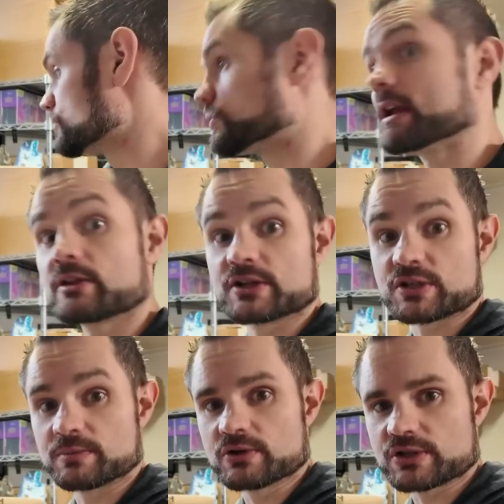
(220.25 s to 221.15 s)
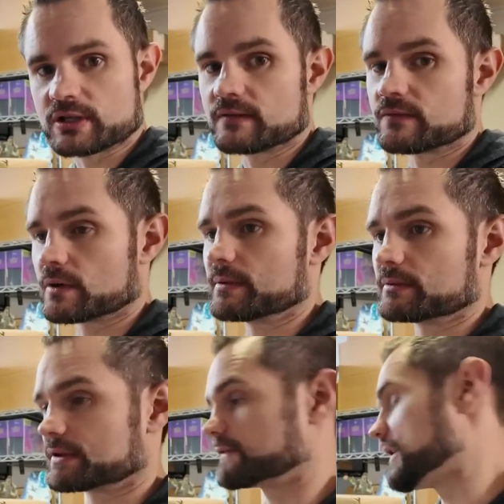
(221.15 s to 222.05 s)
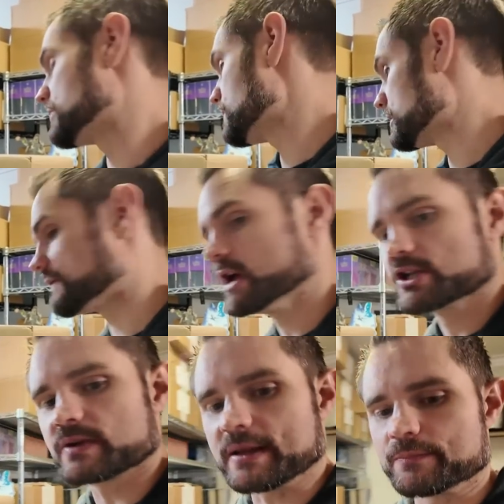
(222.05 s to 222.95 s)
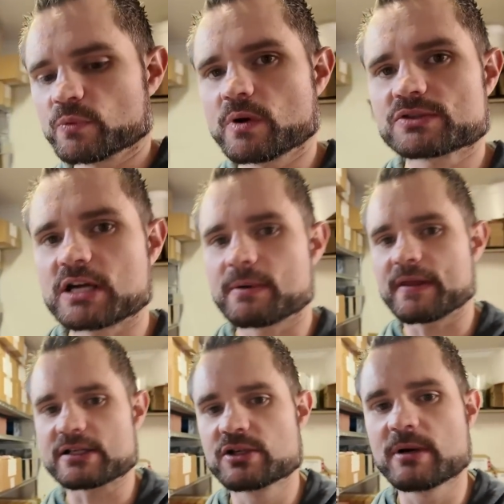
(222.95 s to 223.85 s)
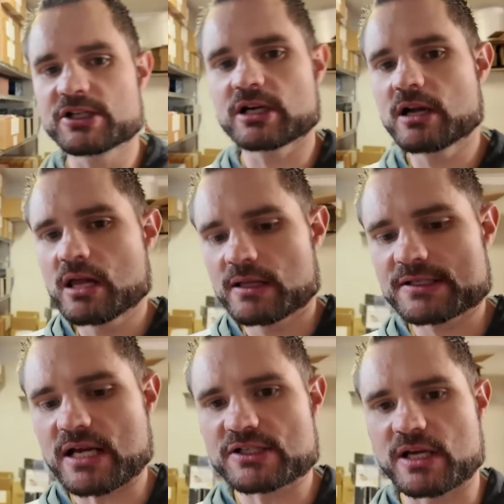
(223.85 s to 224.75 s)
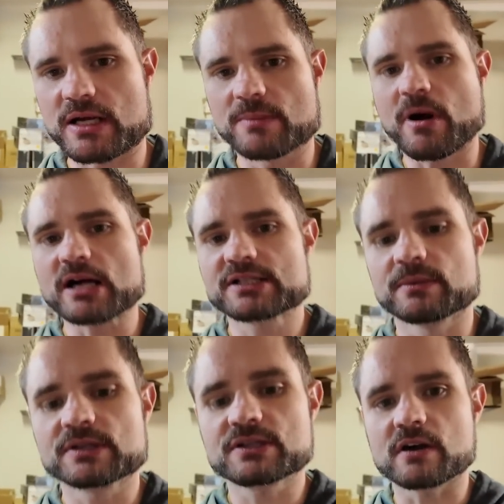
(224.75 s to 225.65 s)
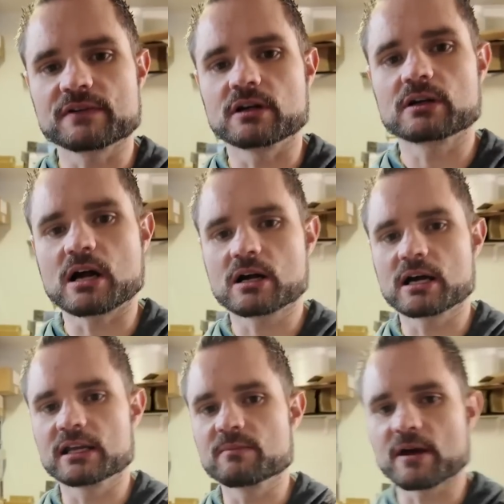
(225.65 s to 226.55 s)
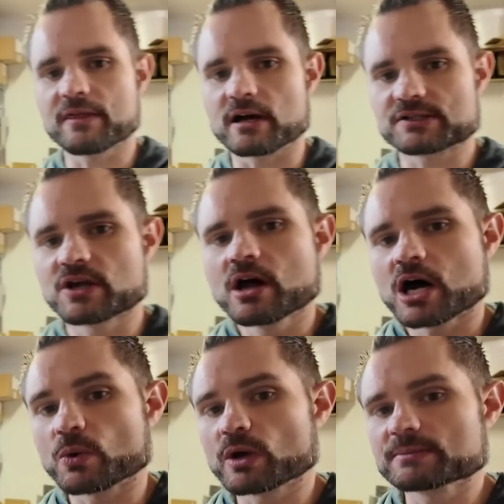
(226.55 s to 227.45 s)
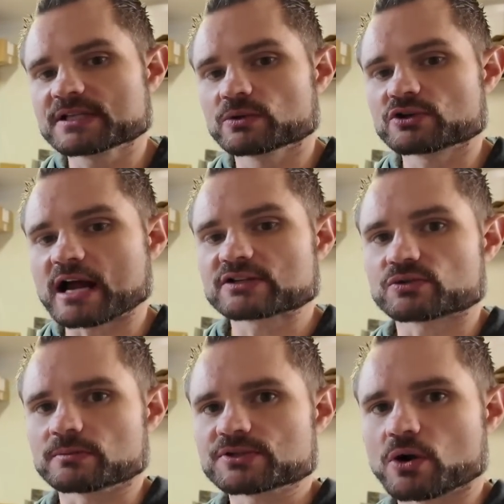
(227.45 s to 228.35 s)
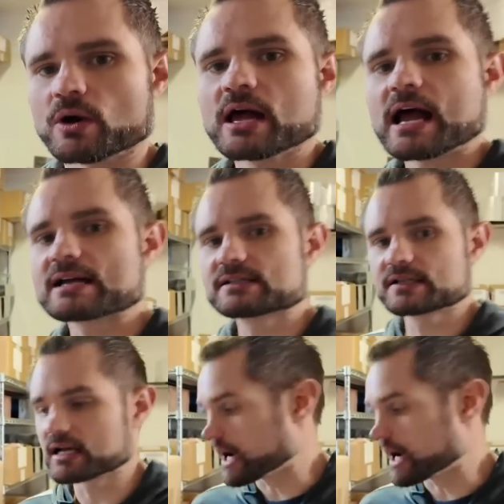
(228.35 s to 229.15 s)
regular distribution for people to get their value out of. So anyway, we won't talk about that too much here. Let's actually unbox some of this stuff and I'll kind of give my thoughts on what I'm seeing with Dragonstorm. So as I said,